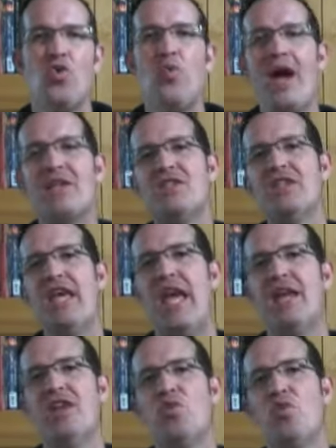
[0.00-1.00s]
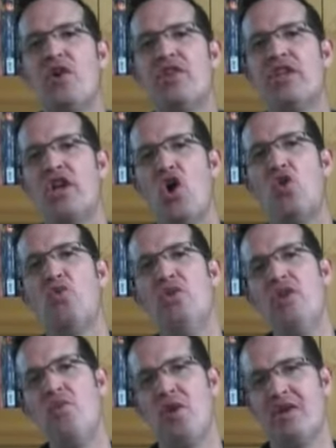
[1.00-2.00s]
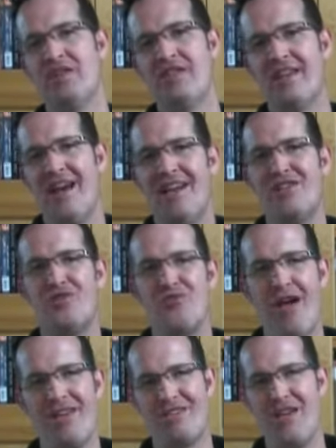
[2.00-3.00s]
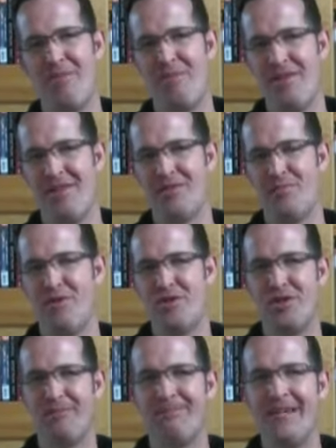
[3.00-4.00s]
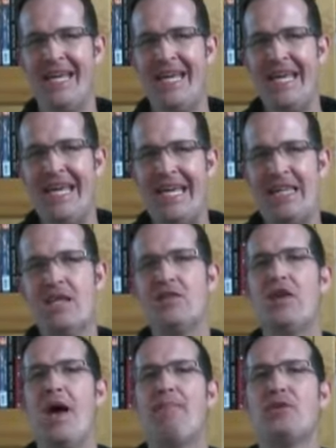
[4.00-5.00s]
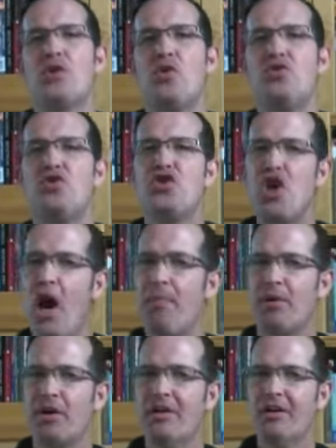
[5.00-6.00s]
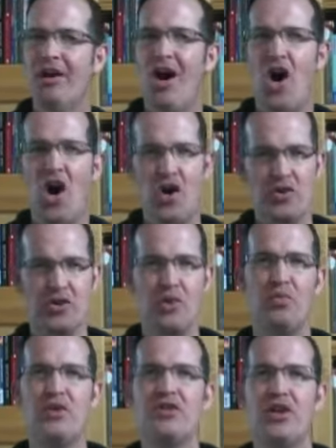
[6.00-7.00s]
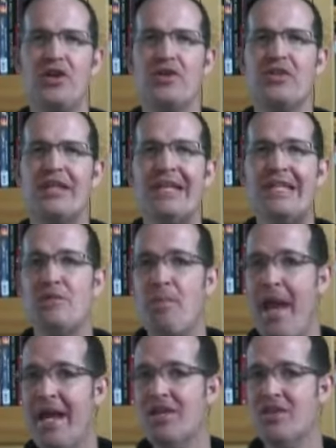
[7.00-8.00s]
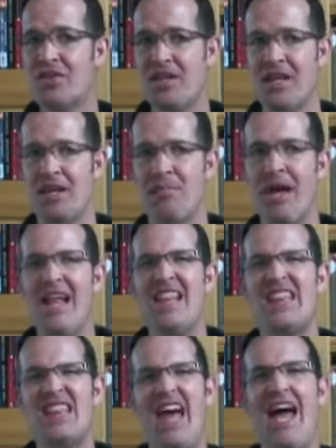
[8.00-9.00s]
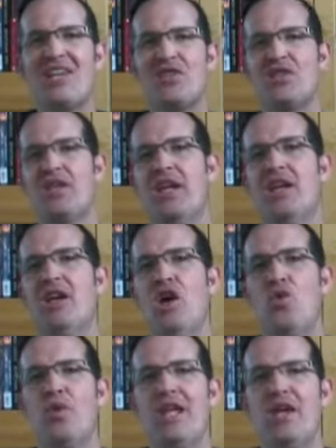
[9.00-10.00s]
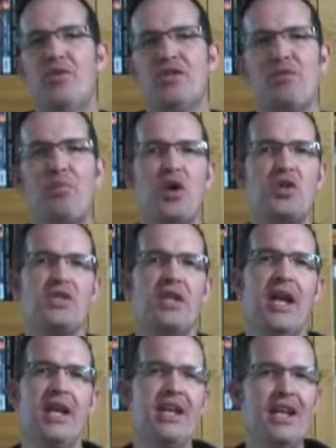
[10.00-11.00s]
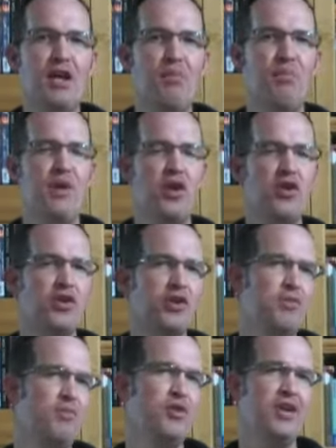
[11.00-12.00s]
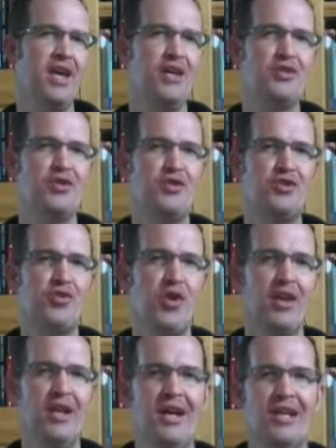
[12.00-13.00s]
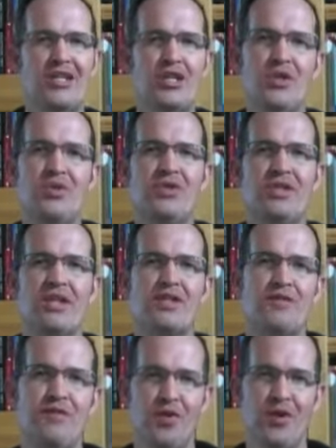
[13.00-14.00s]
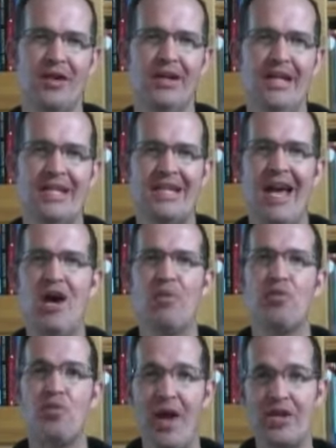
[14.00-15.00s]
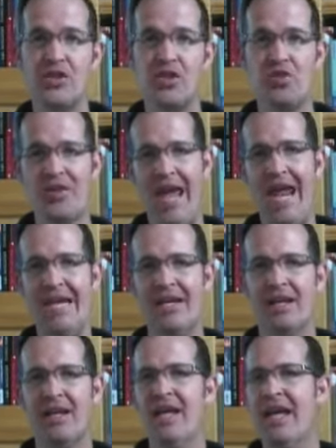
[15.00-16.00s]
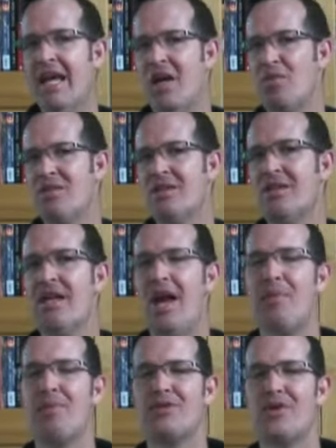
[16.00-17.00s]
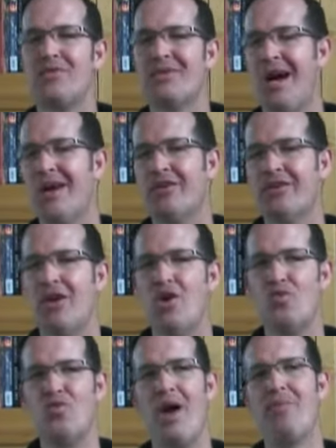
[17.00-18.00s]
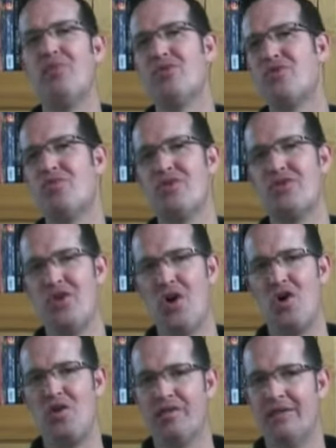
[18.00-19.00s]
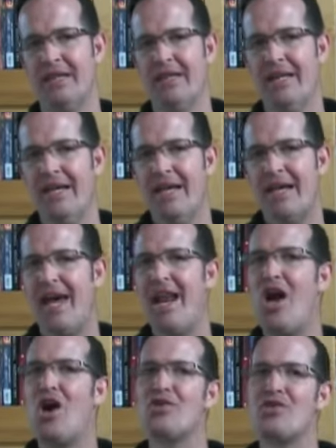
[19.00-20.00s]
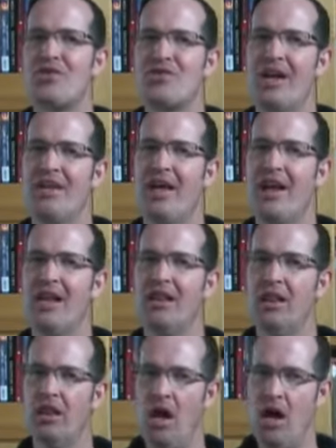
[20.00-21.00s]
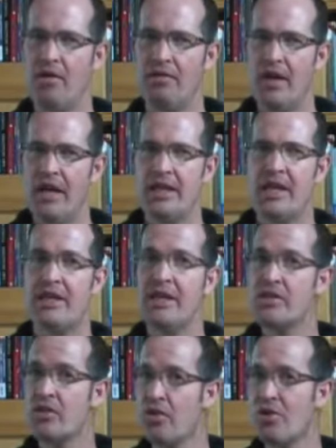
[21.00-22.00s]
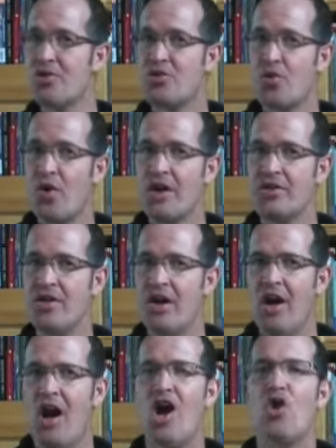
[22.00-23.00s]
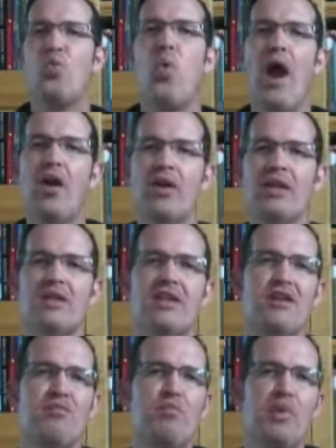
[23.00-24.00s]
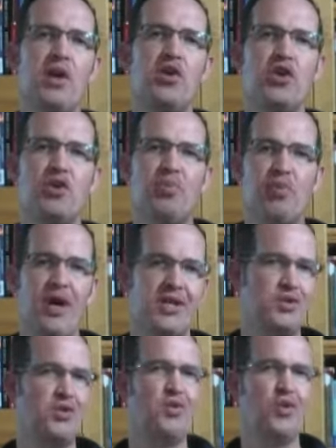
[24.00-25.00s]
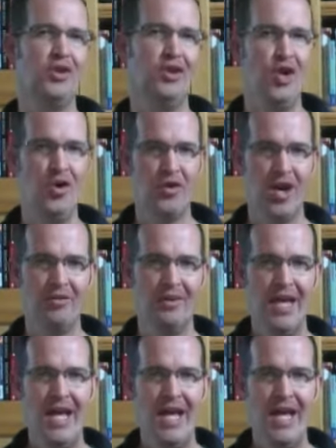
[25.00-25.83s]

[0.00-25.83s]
Rex and Kanan weren't the only ones that got dressed up in this mission. In this episode, Chopper also returned to his paint scheme last seen when he was impersonating Imperial Communications Droid 264 to help rescue Kanan. It was in the episode titled Rebels Resolve. Can I also say that I love that these little droids are wearing the Imperial Press Corps logo.